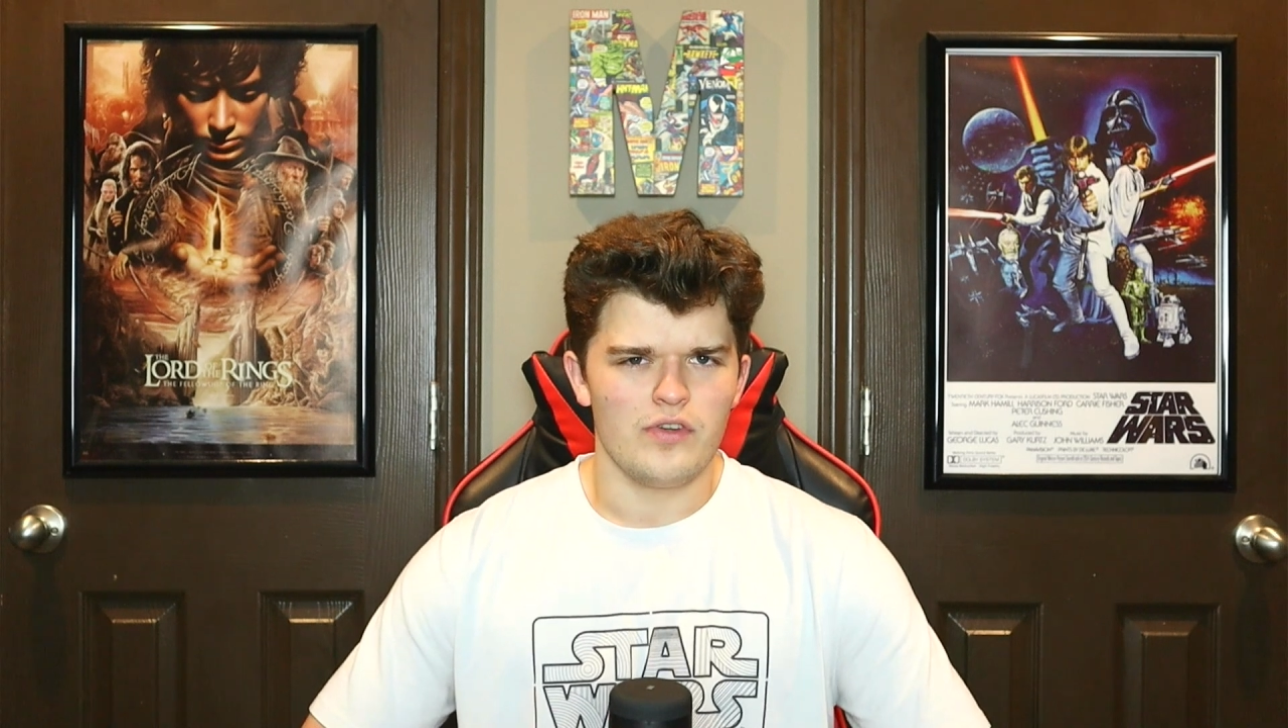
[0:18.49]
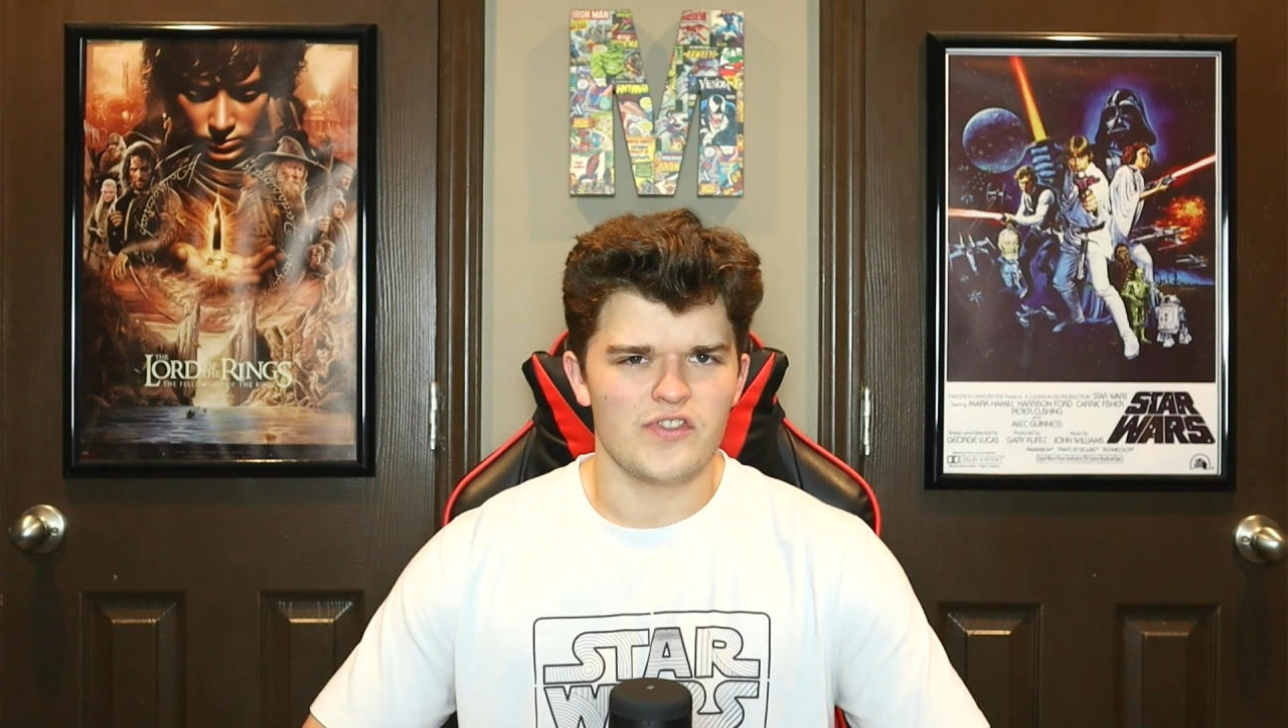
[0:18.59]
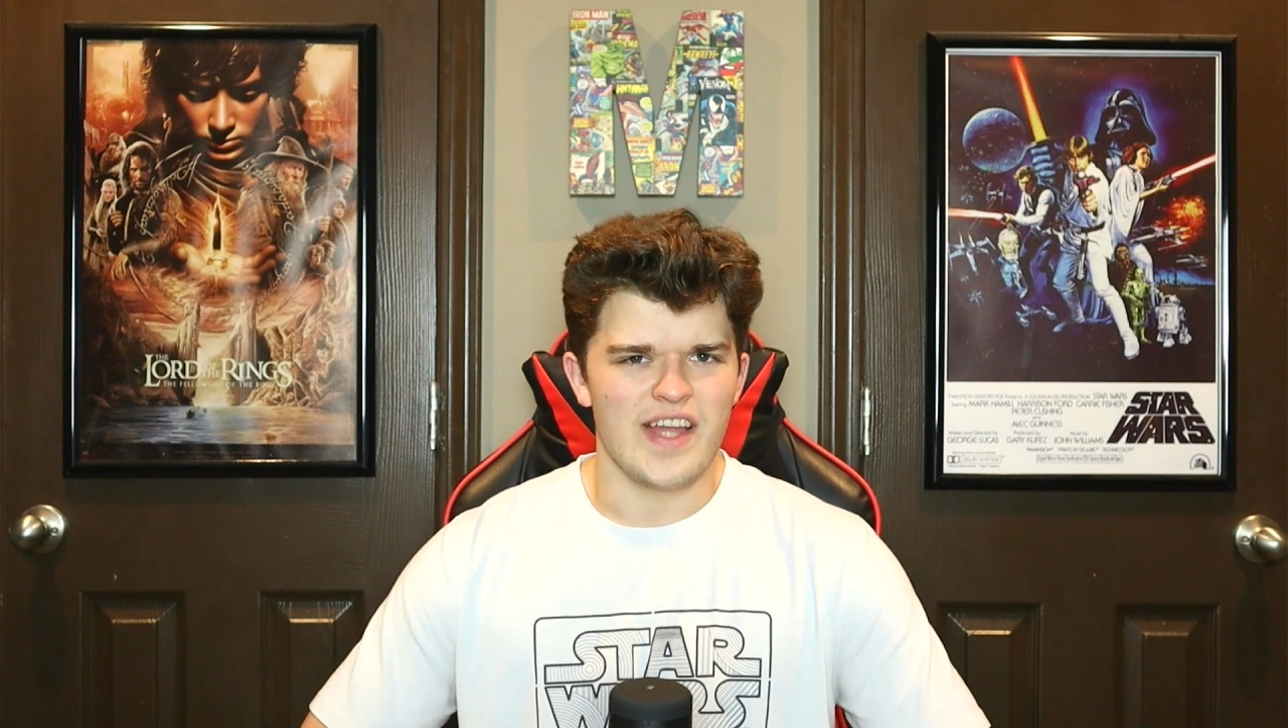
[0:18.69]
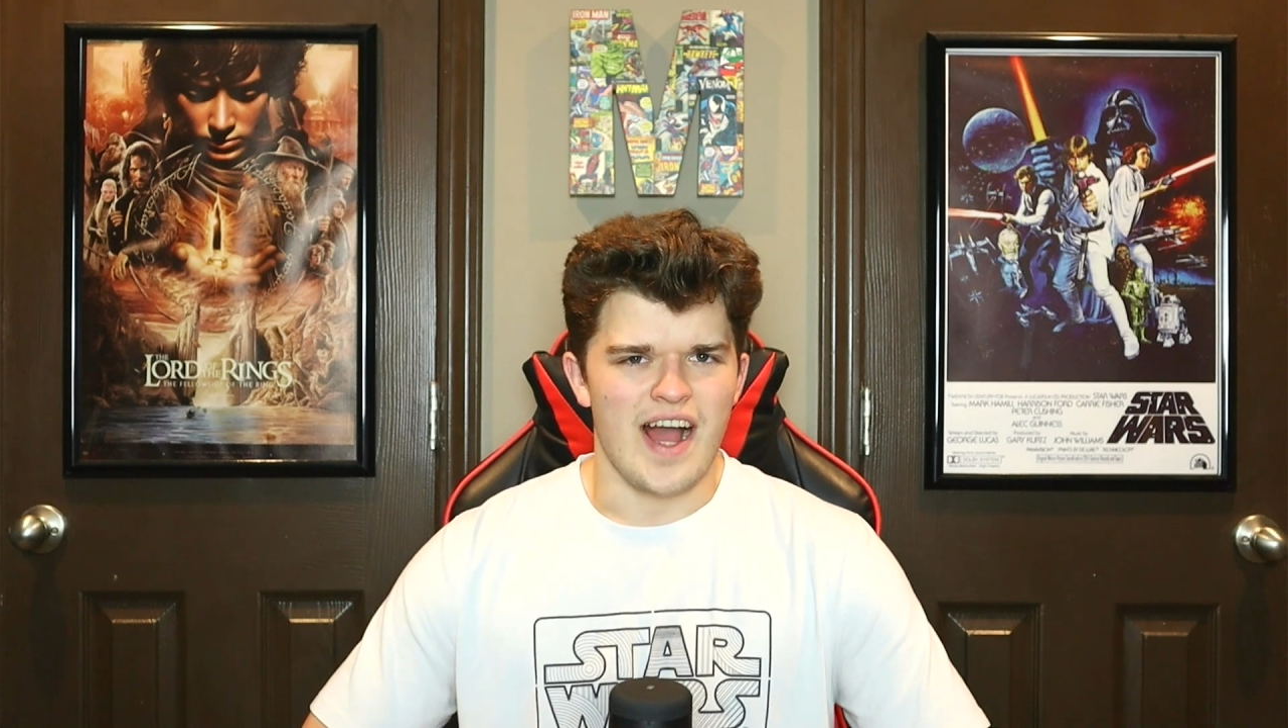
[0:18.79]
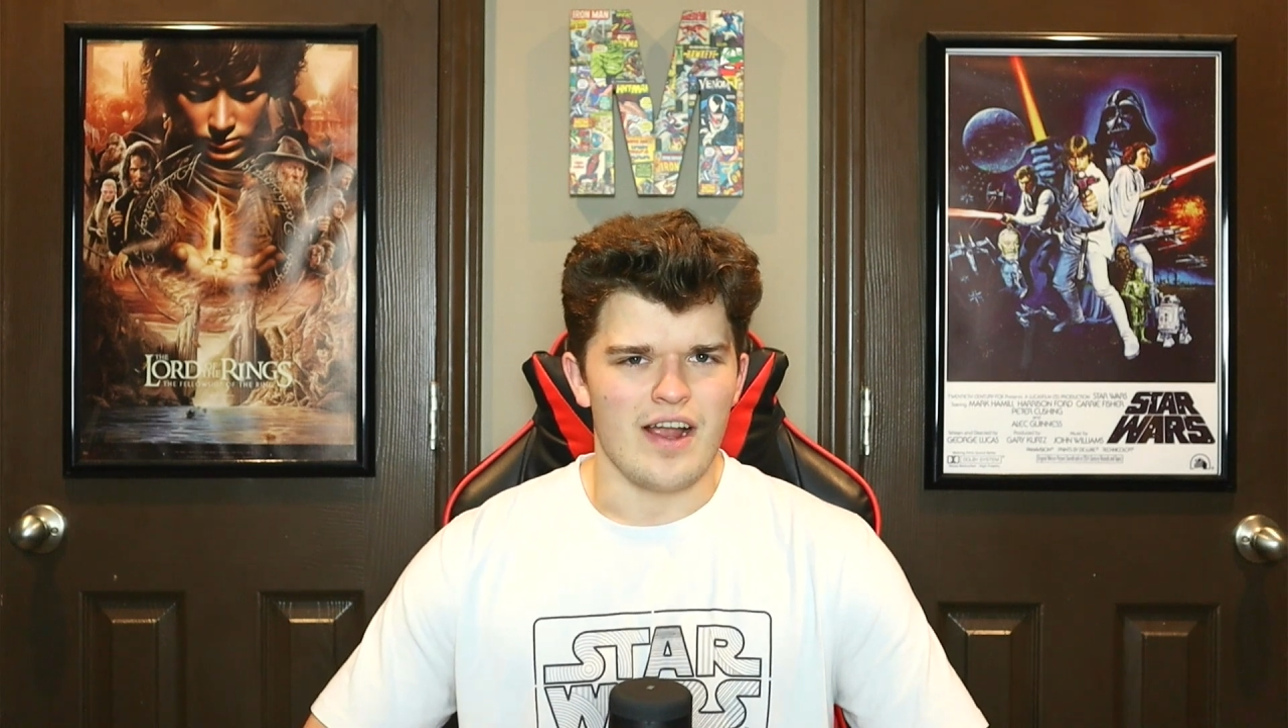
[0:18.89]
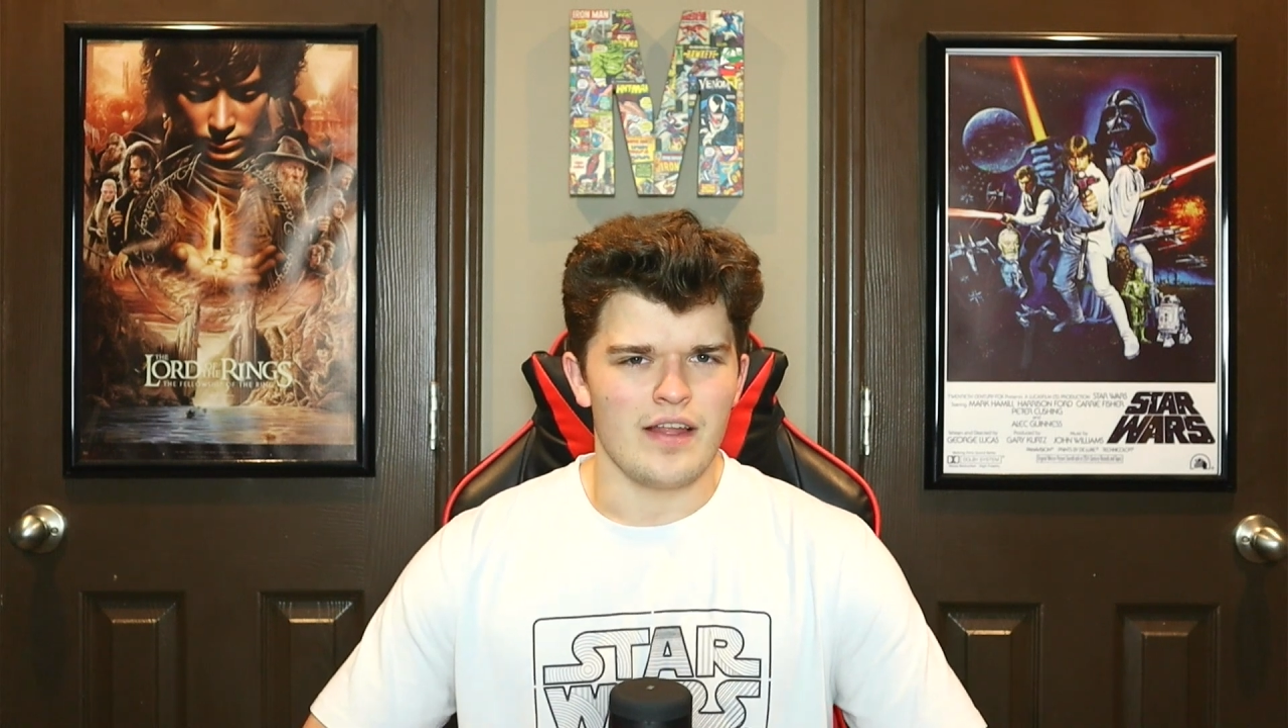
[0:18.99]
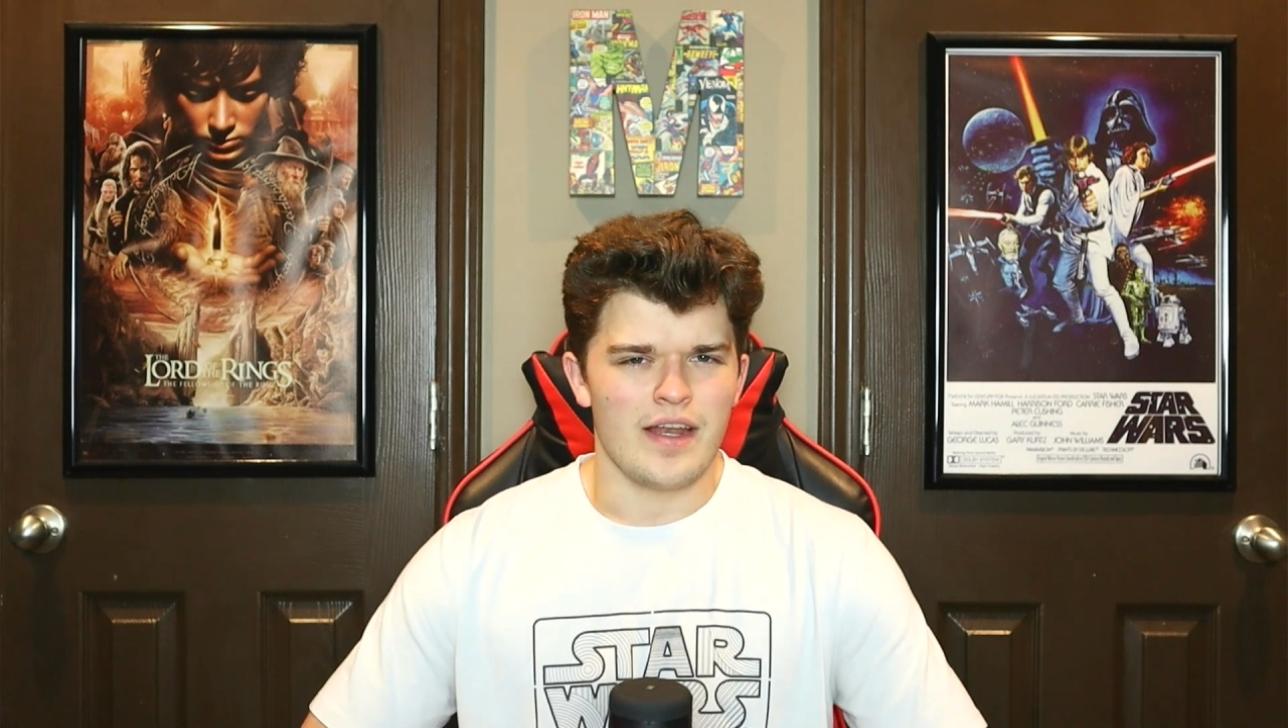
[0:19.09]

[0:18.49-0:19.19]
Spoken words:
The Acolyte